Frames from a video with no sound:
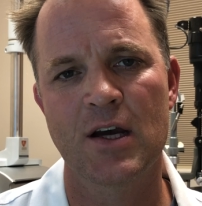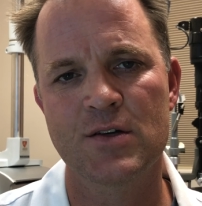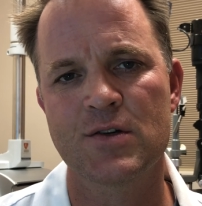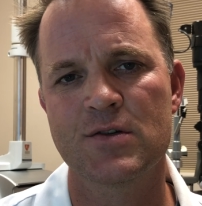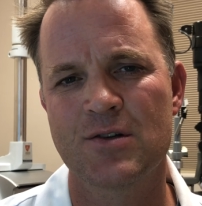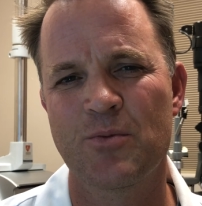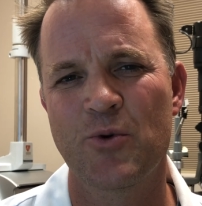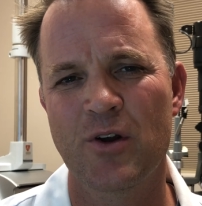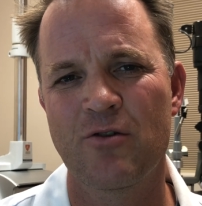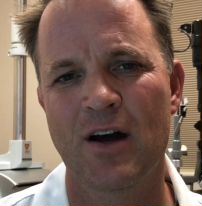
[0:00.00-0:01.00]
cases, they're
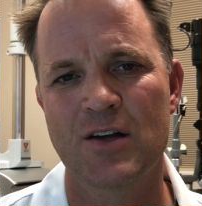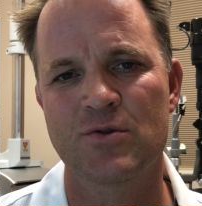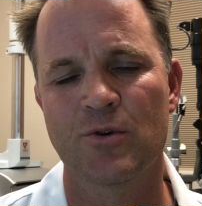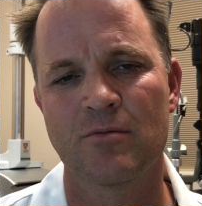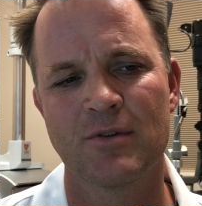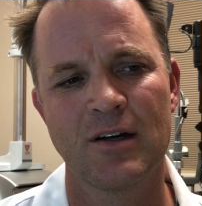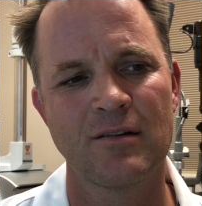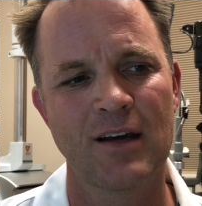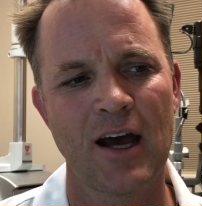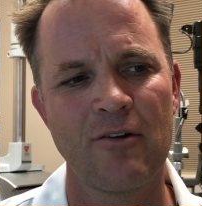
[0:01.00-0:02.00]
pretty gradual.
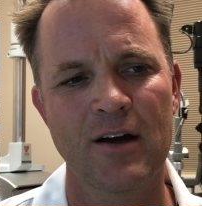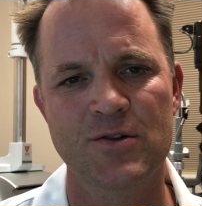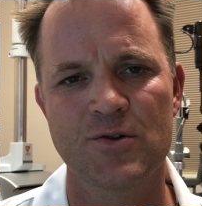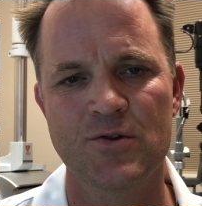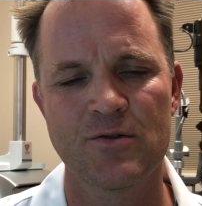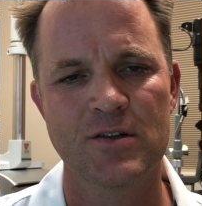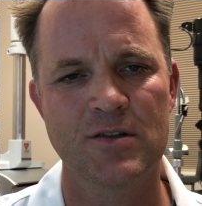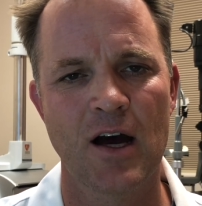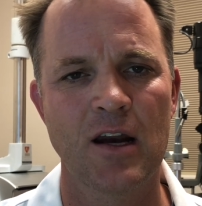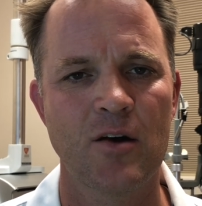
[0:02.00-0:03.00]
And cataract surgery is
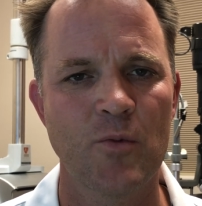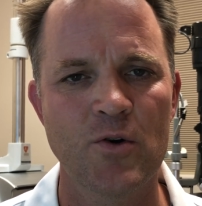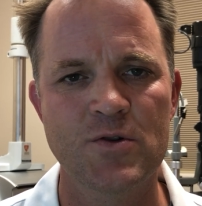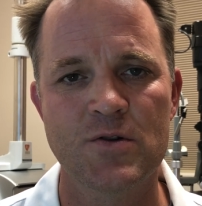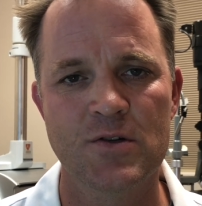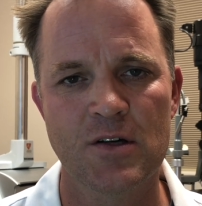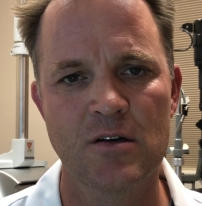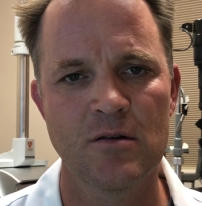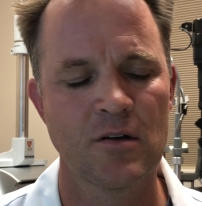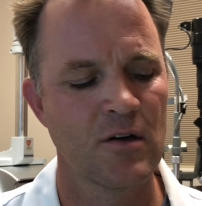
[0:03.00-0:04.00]
not an
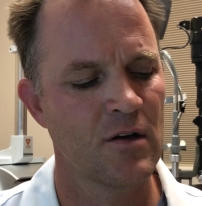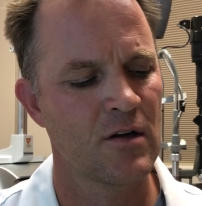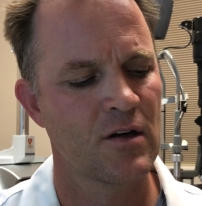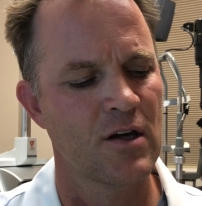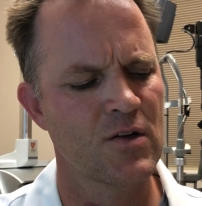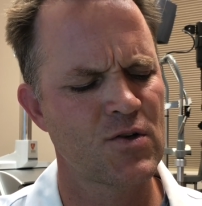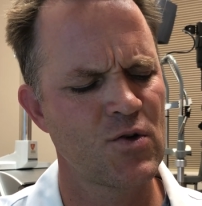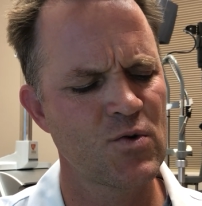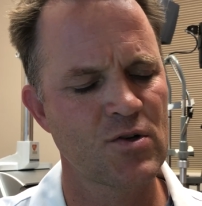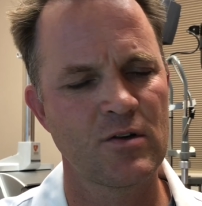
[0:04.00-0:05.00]
emergency. It's
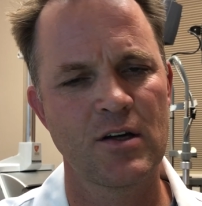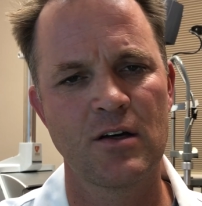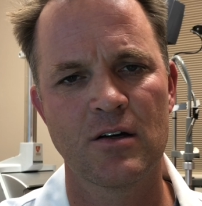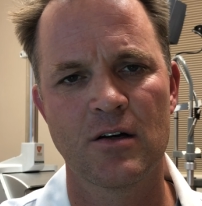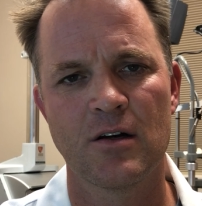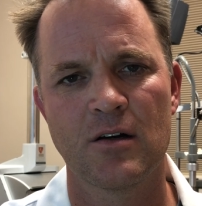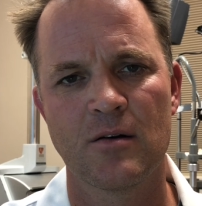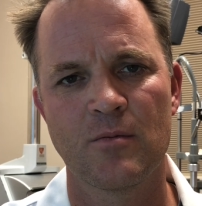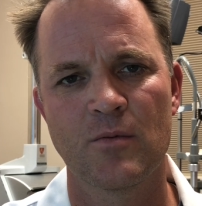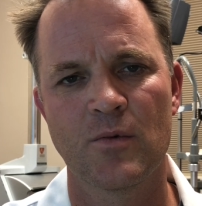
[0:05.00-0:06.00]
usually
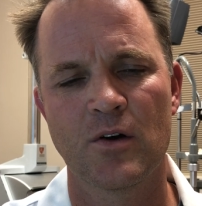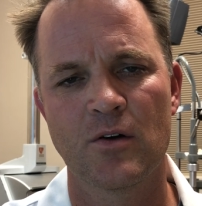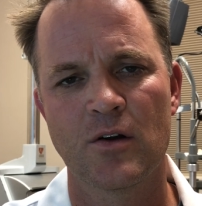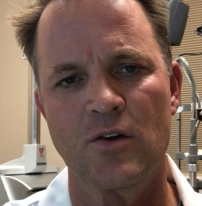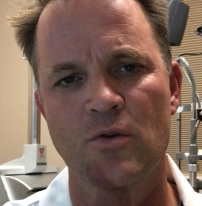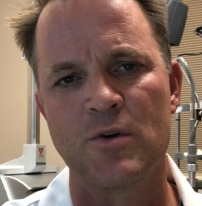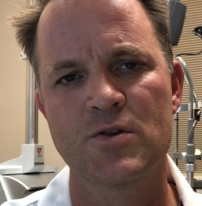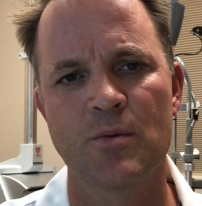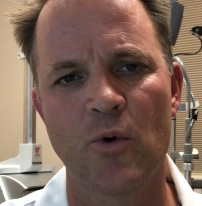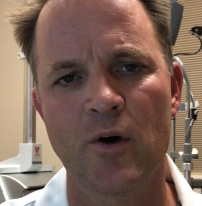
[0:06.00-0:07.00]
you
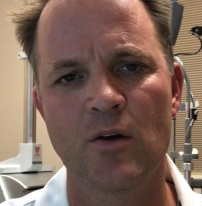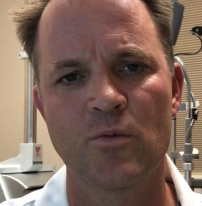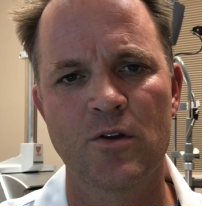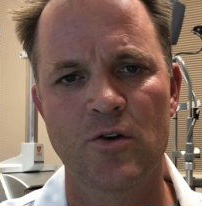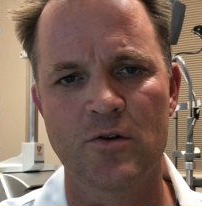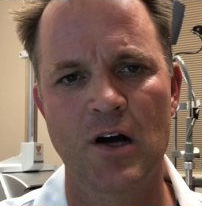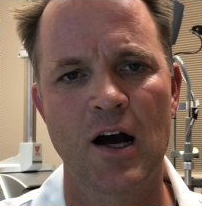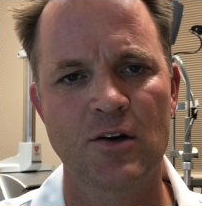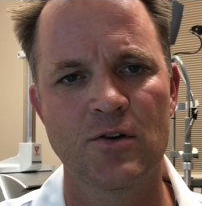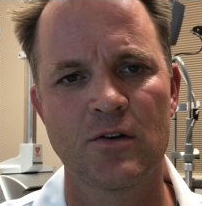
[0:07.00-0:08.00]
reach a point with your
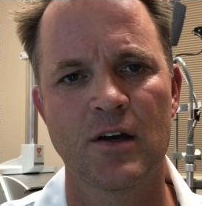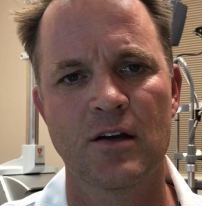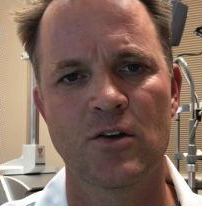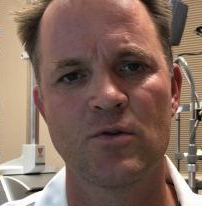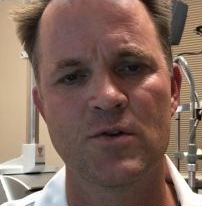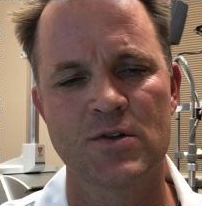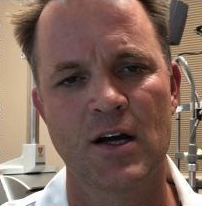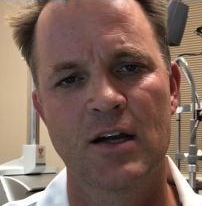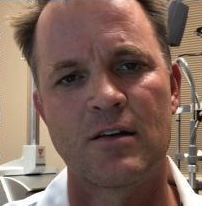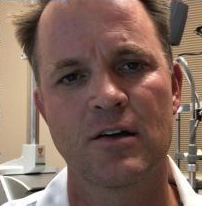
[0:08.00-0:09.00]
doctor that you
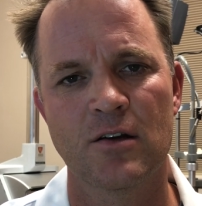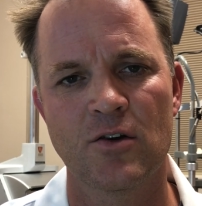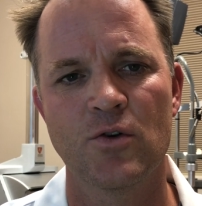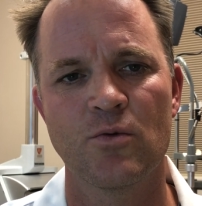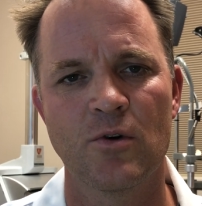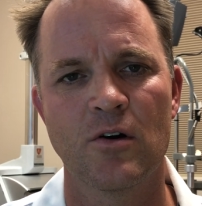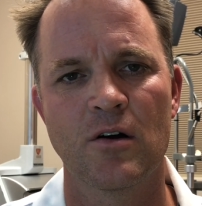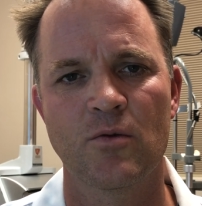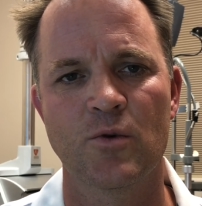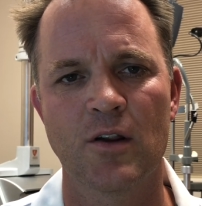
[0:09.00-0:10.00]
decide that you
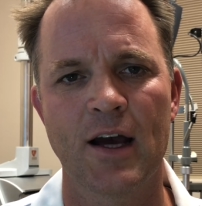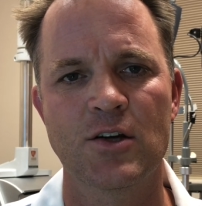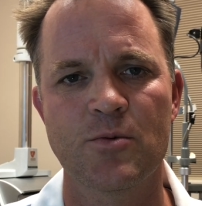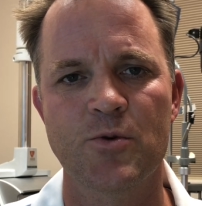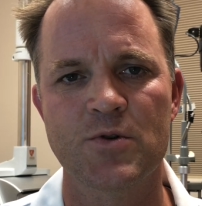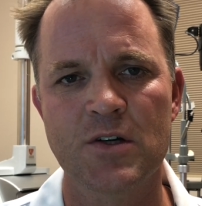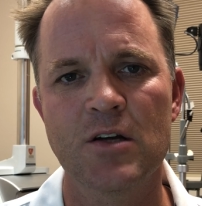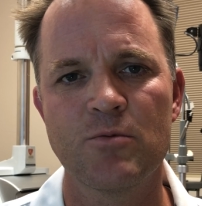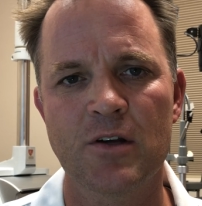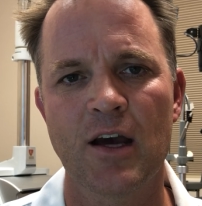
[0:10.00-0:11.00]
would like to
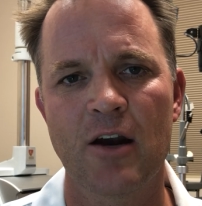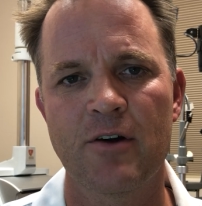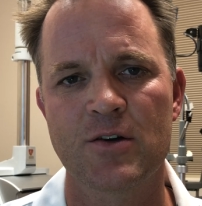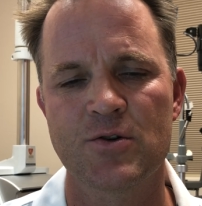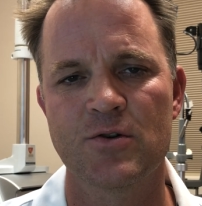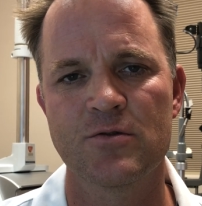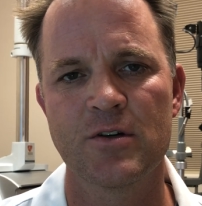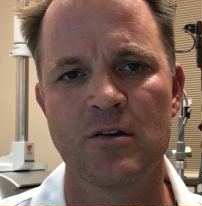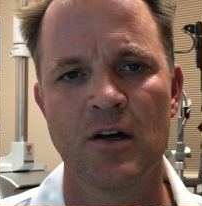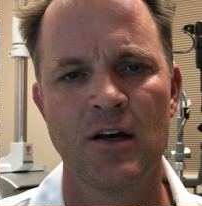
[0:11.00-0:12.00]
proceed with cataract
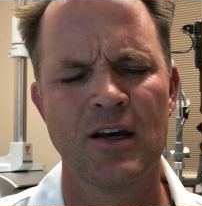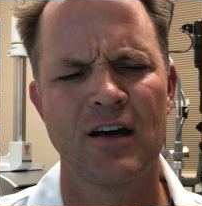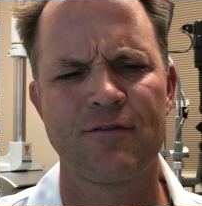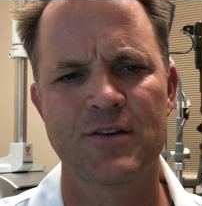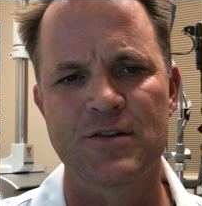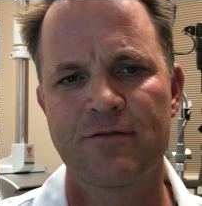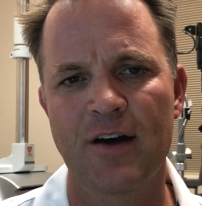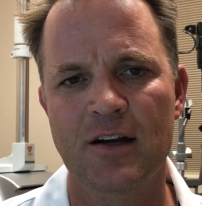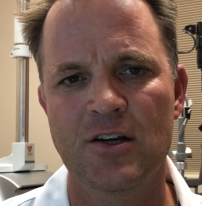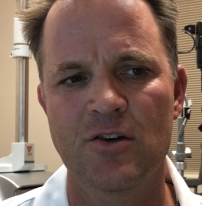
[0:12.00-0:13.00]
surgery. If it's
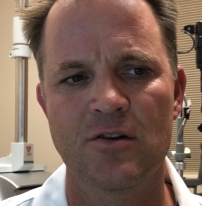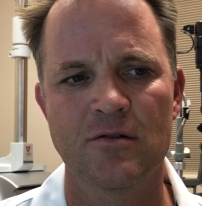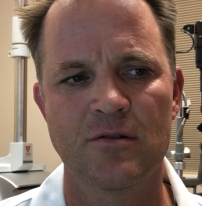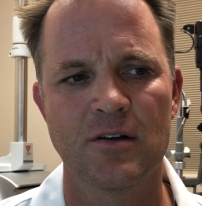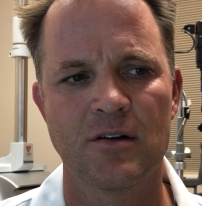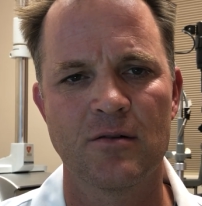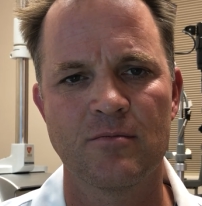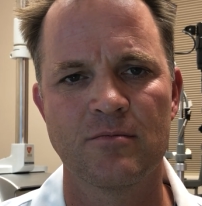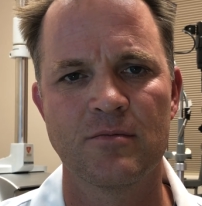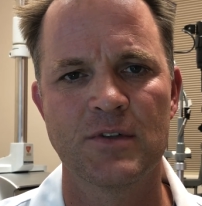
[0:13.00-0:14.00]
affecting
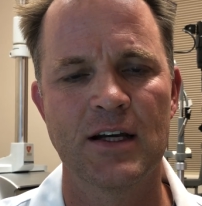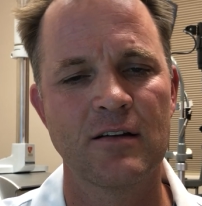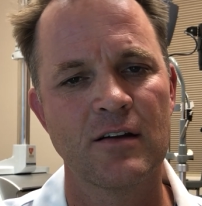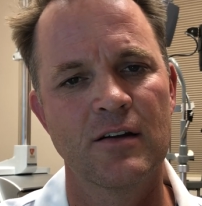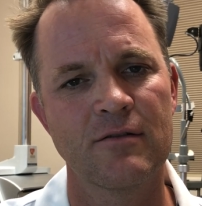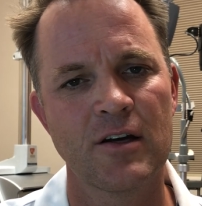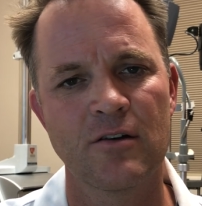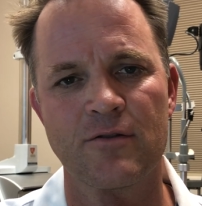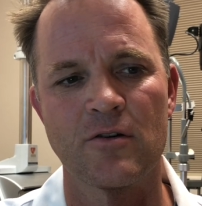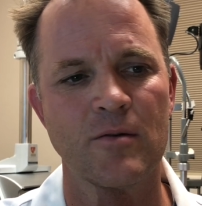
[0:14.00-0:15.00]
your daily living,
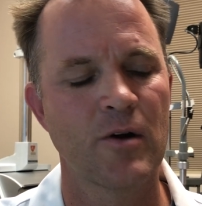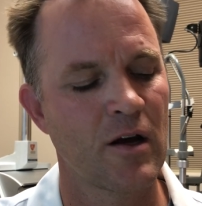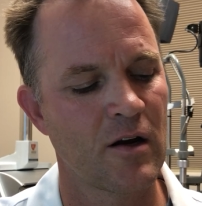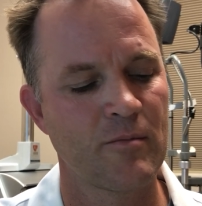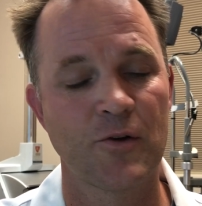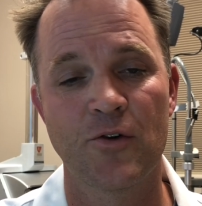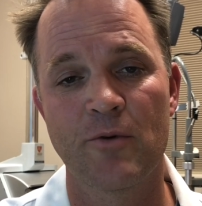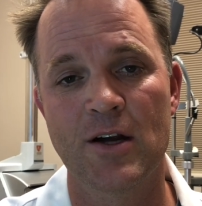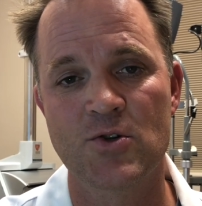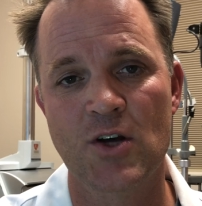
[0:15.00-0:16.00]
if you're unable to
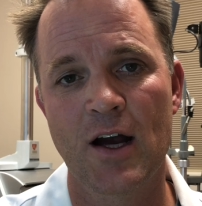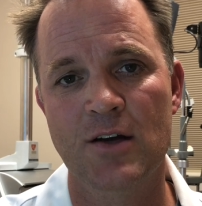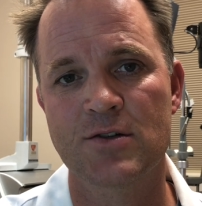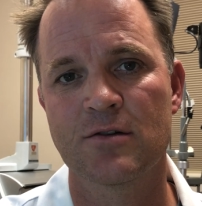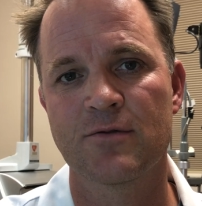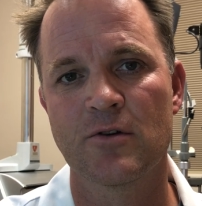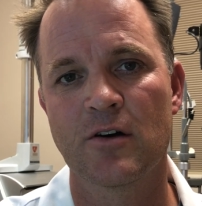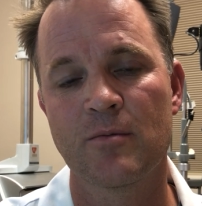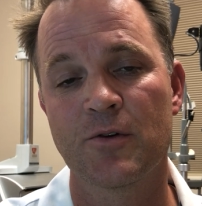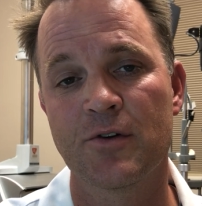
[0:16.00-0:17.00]
write checks, if you're
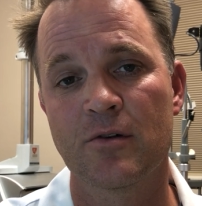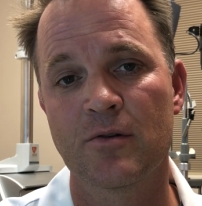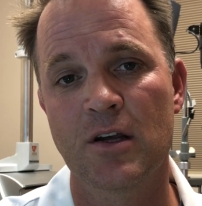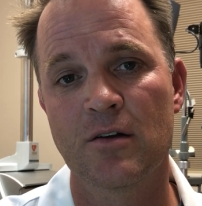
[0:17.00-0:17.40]
unable to